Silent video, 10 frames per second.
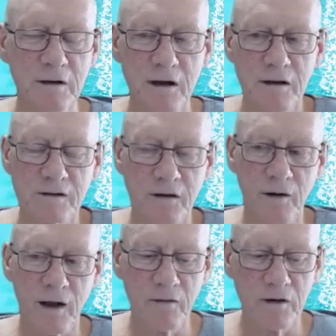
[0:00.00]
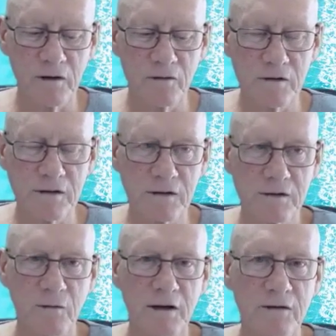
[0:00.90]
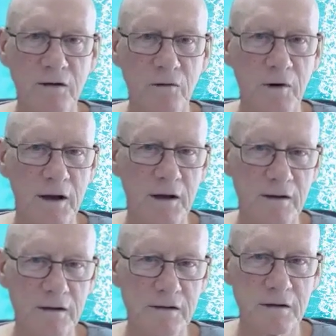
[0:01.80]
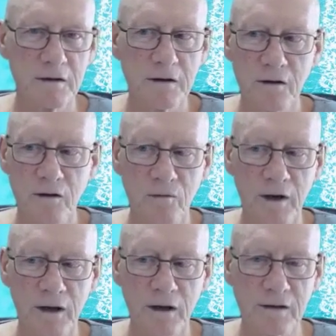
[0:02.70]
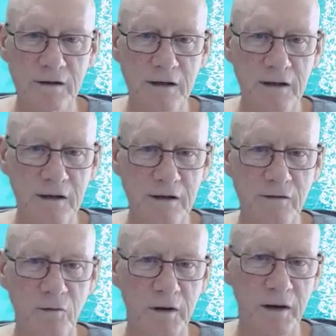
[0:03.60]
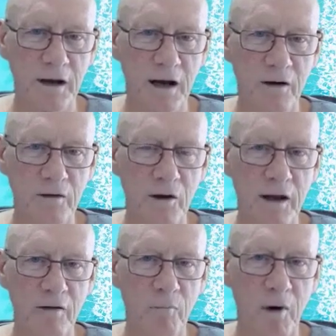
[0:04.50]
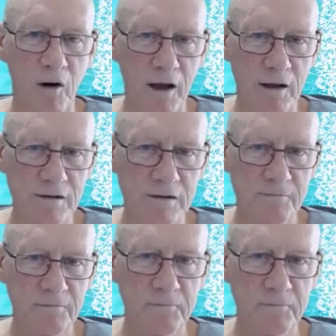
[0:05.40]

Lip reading: And so having good situational awareness, where you can see things for what they are and don't have bias